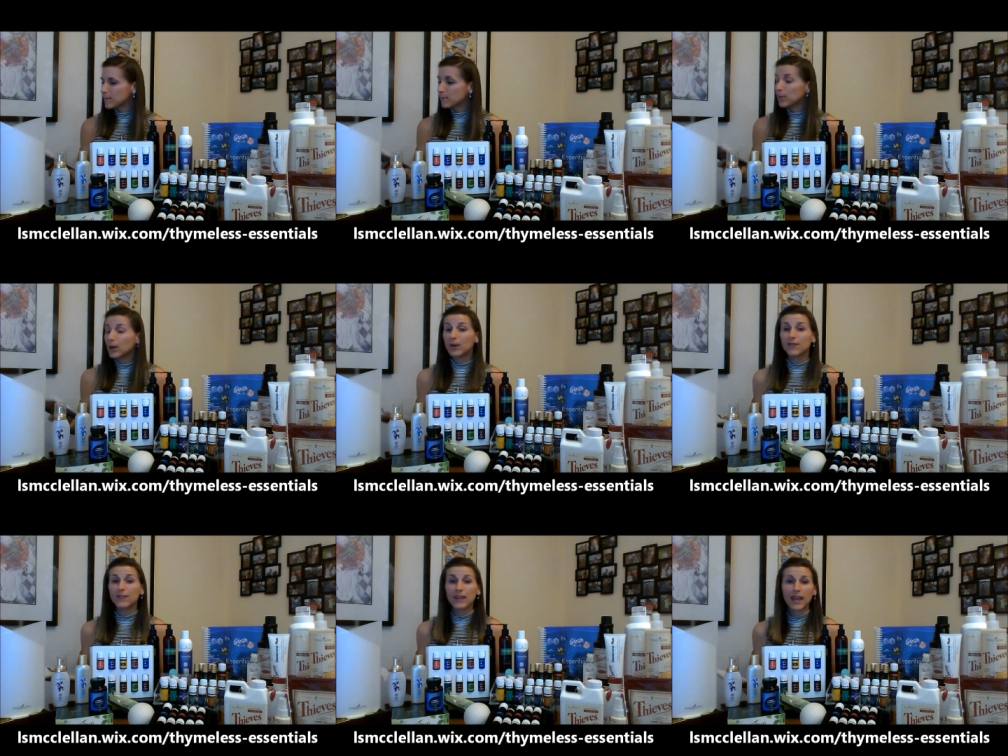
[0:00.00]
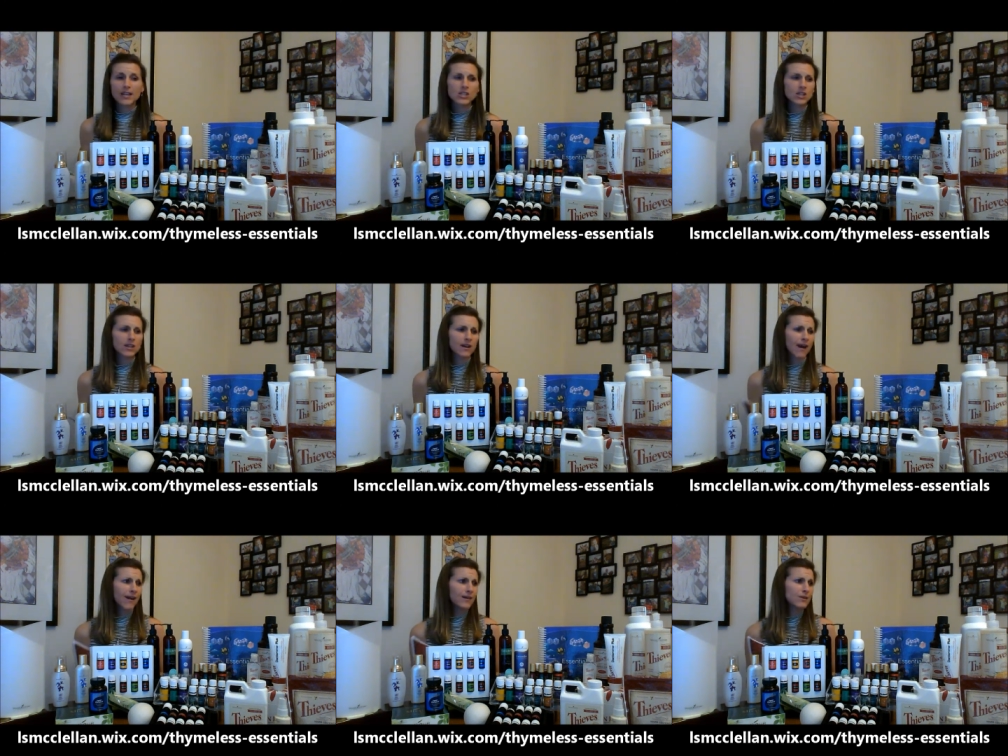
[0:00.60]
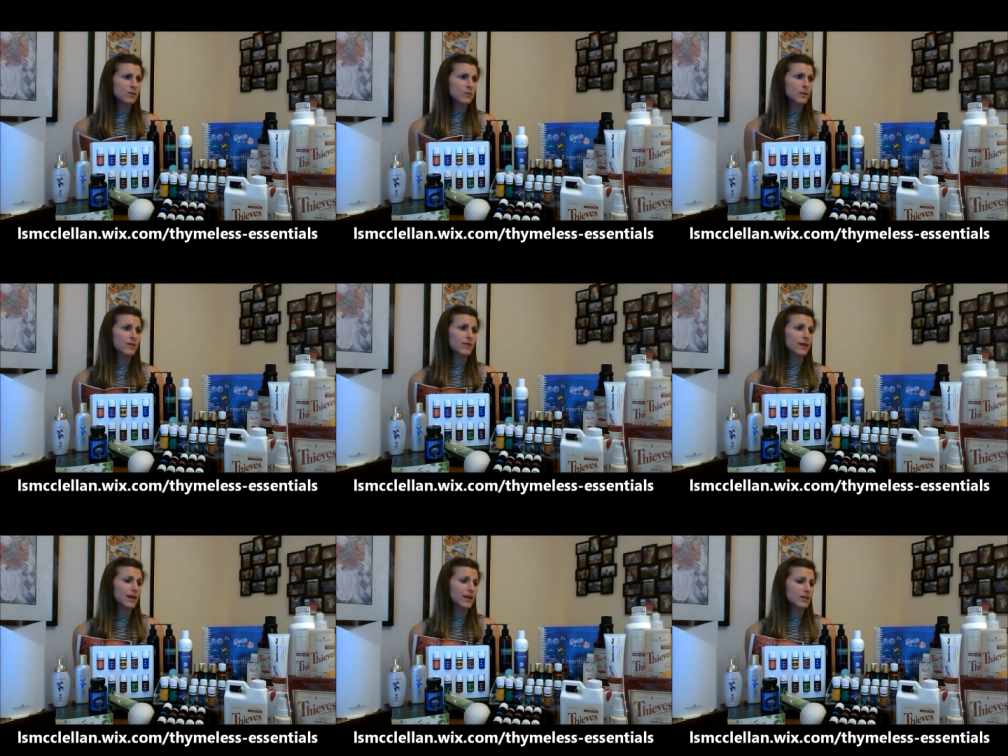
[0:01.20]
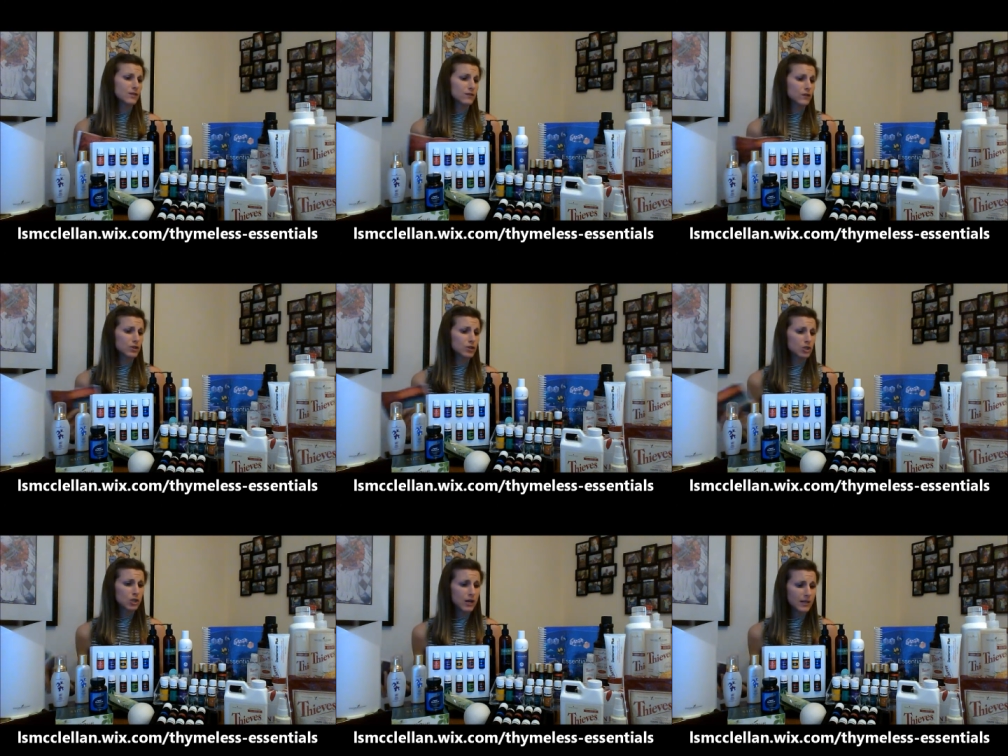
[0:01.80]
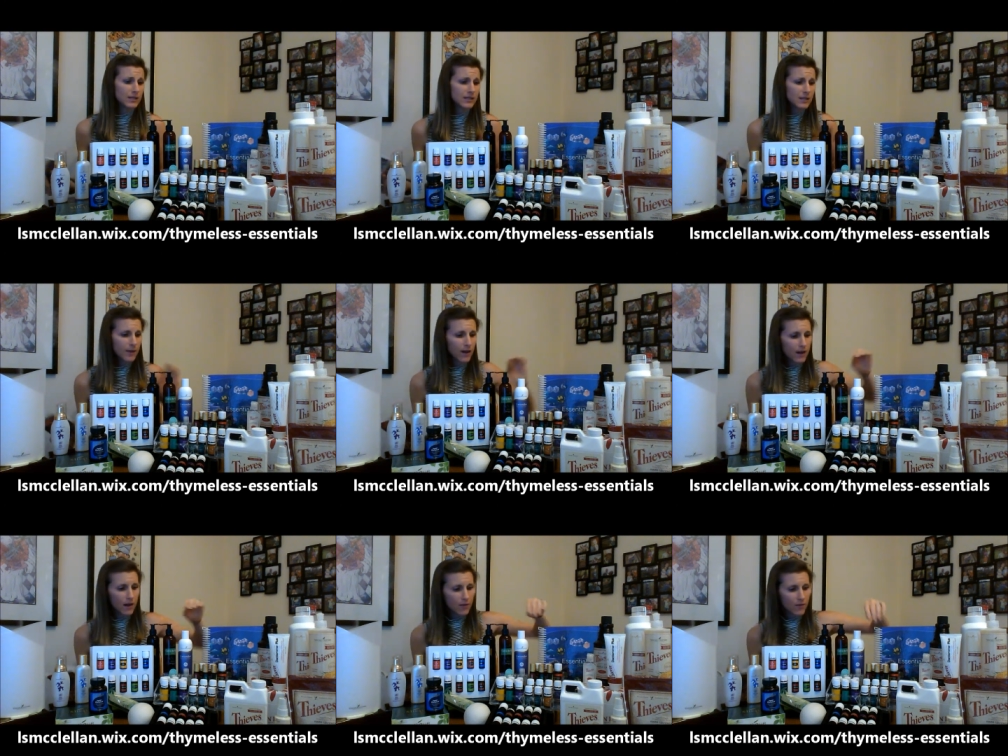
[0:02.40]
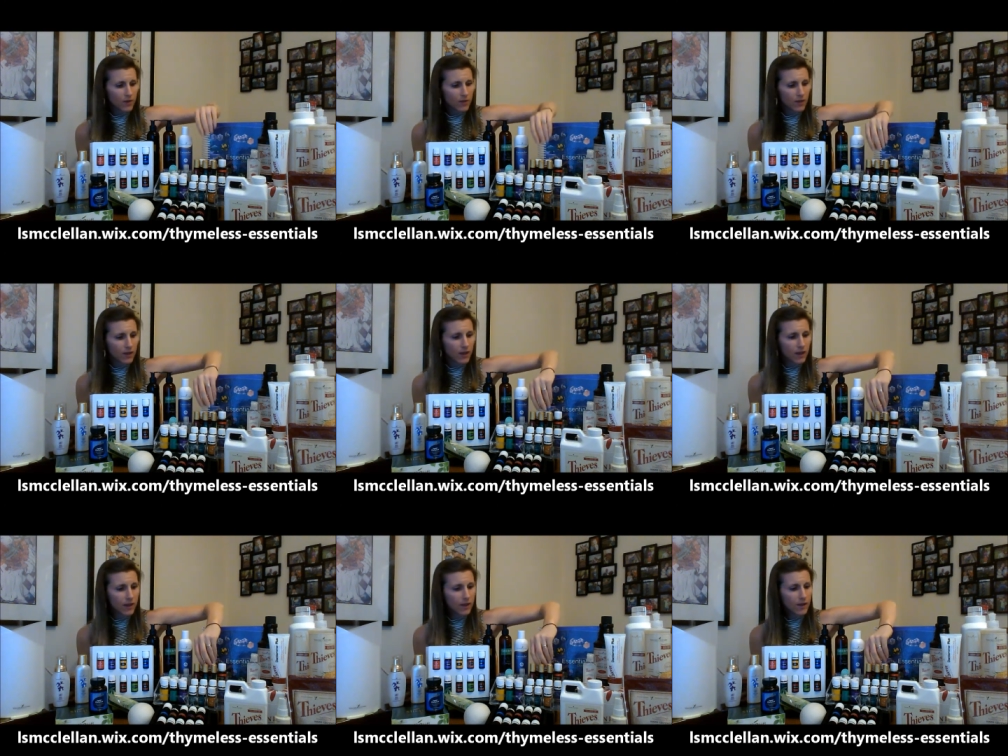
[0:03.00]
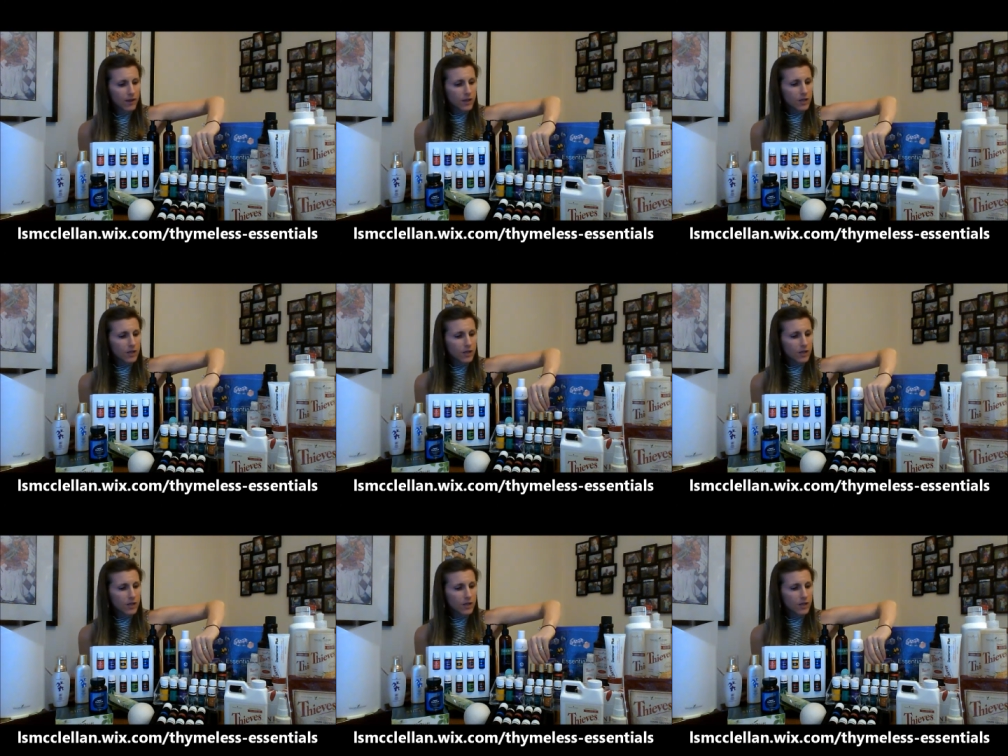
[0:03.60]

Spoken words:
Purification. I use purification for just about everything.